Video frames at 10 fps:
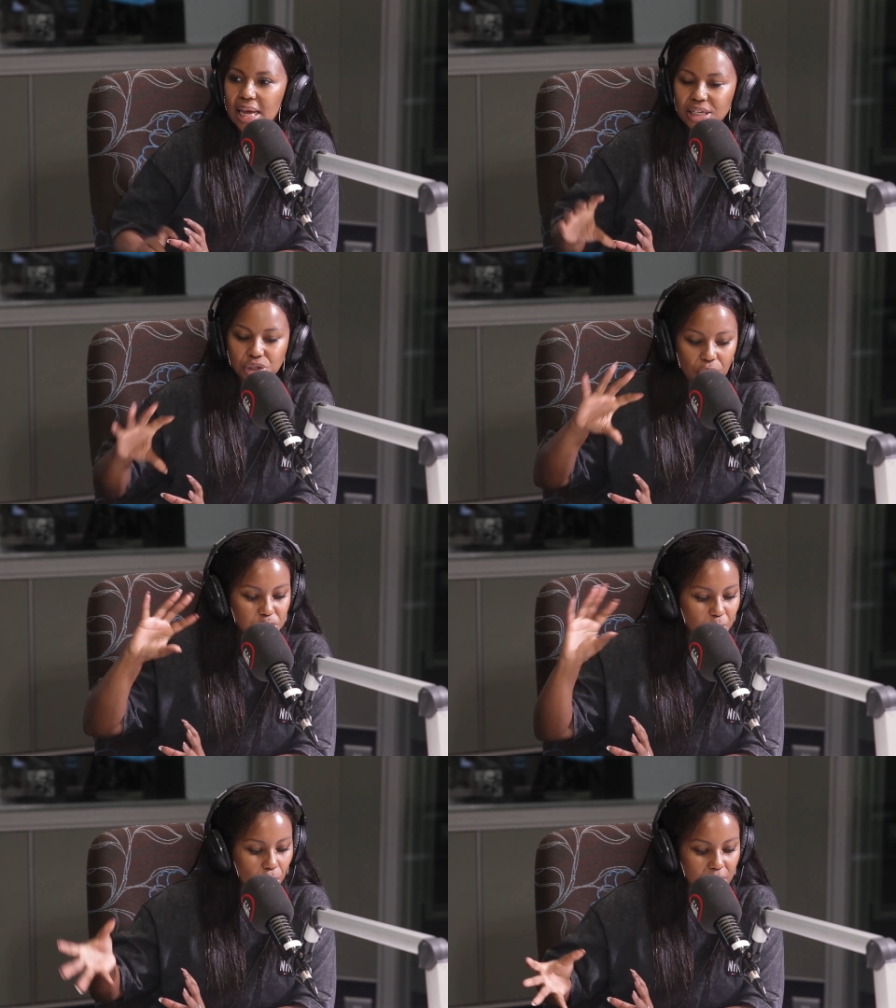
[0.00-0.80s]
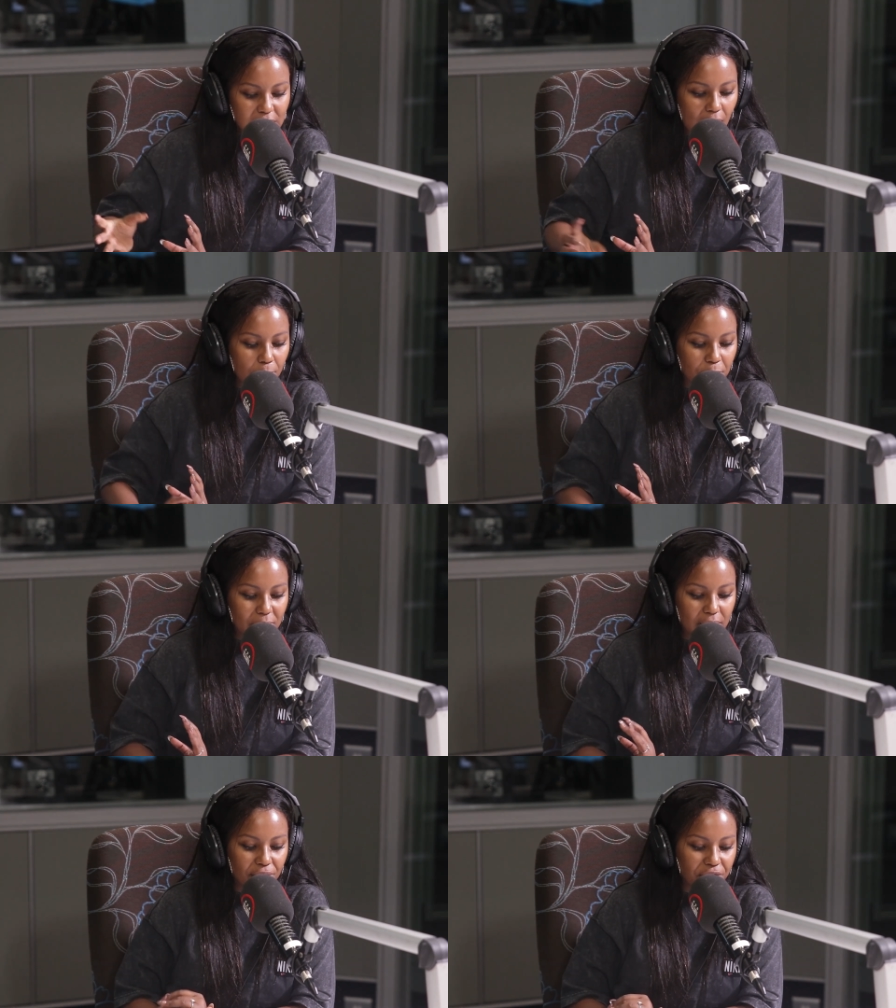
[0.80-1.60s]
and it's going to be World Cup
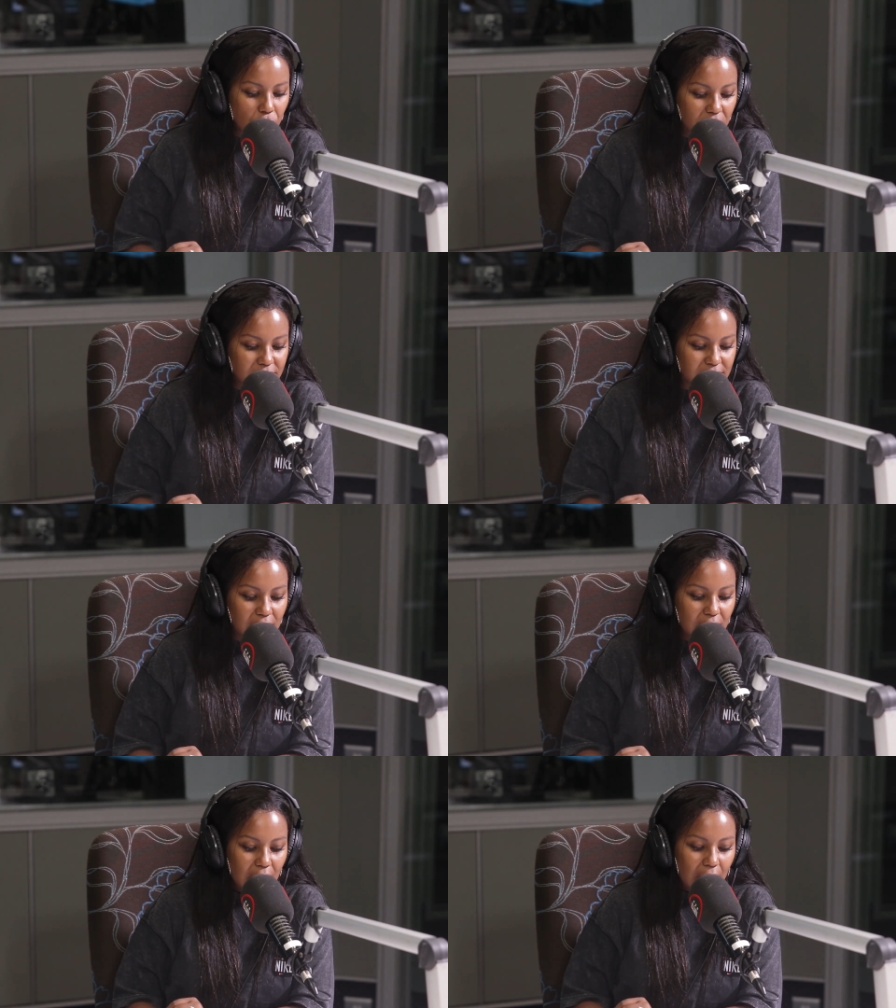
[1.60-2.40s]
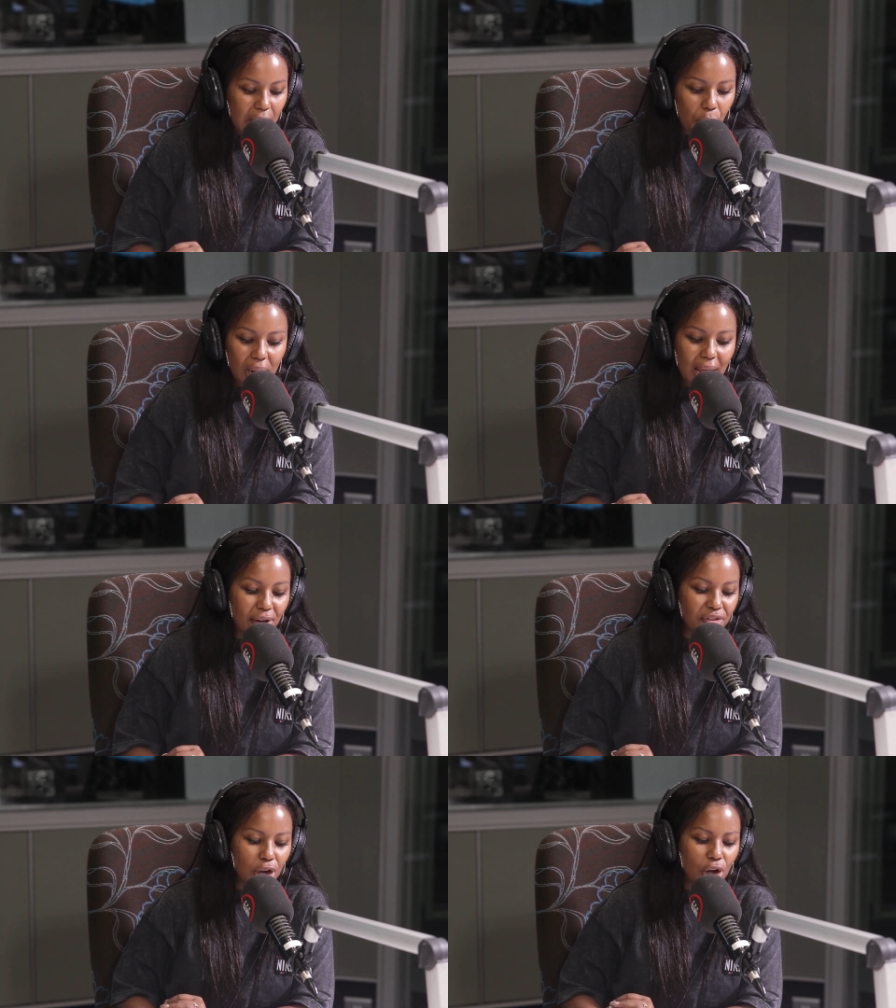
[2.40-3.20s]
uh, focused. Wow. Ah. Uh, we'll
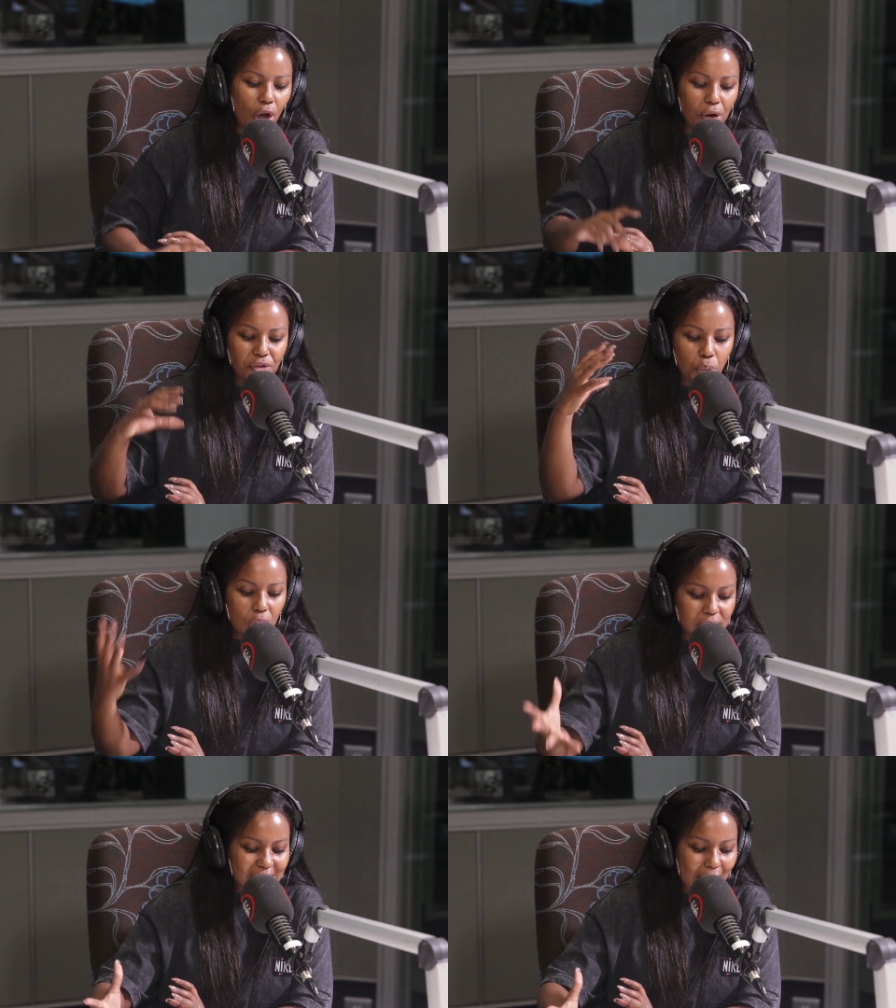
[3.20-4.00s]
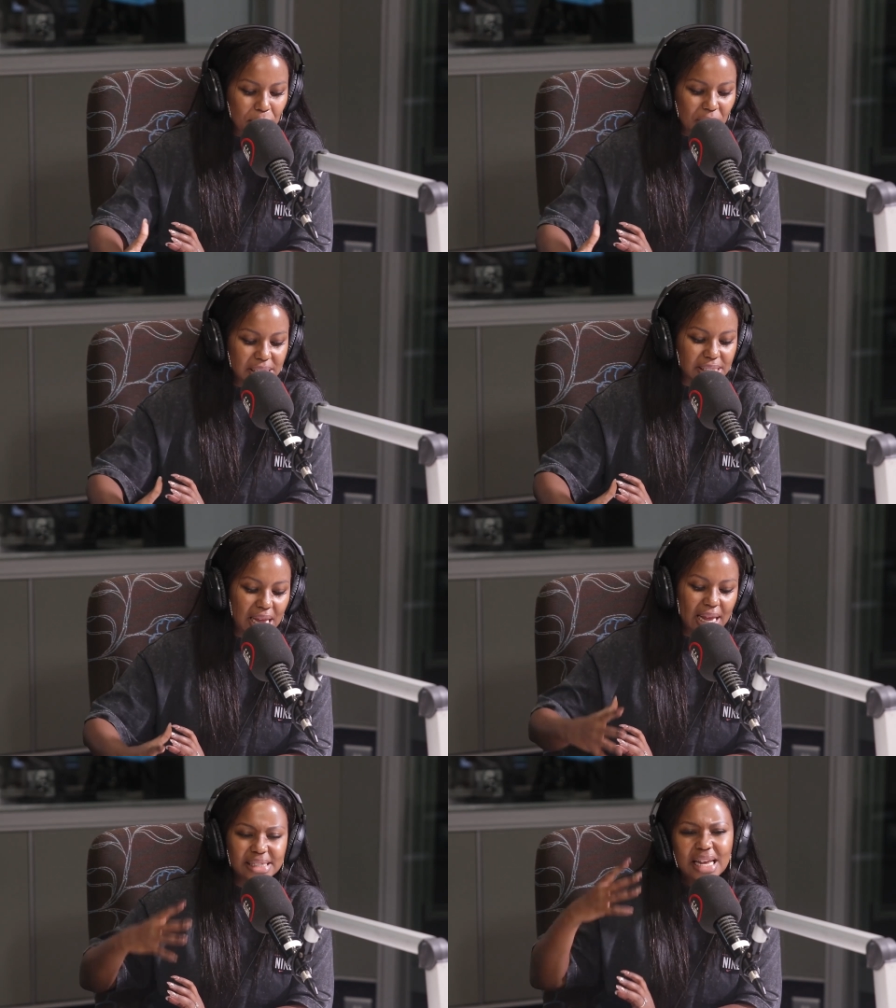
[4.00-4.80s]
have a lot of World Cup
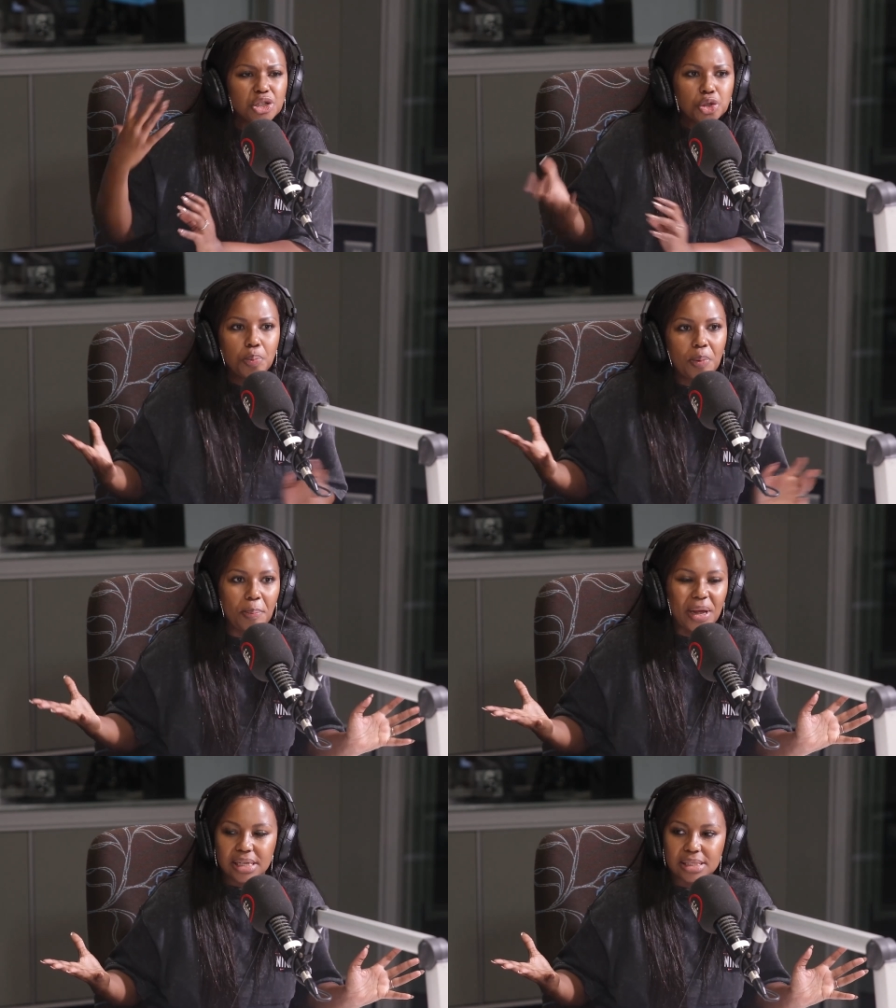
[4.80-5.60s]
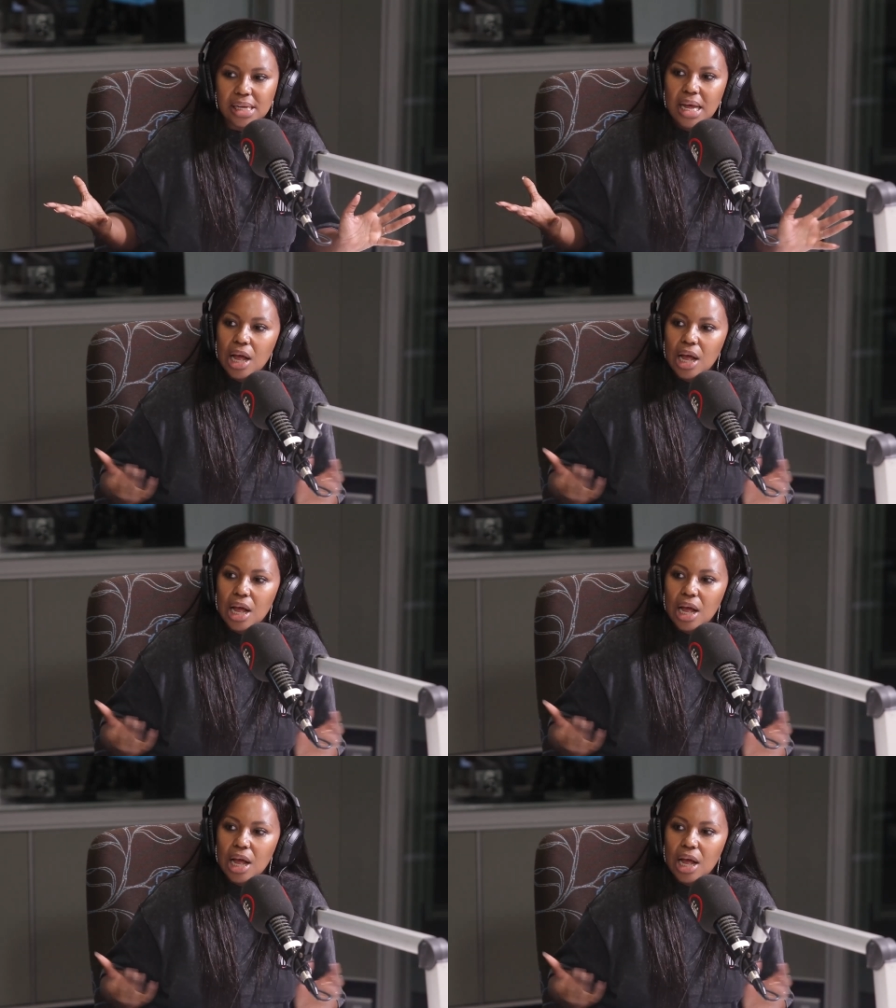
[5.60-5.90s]
insights and super picks.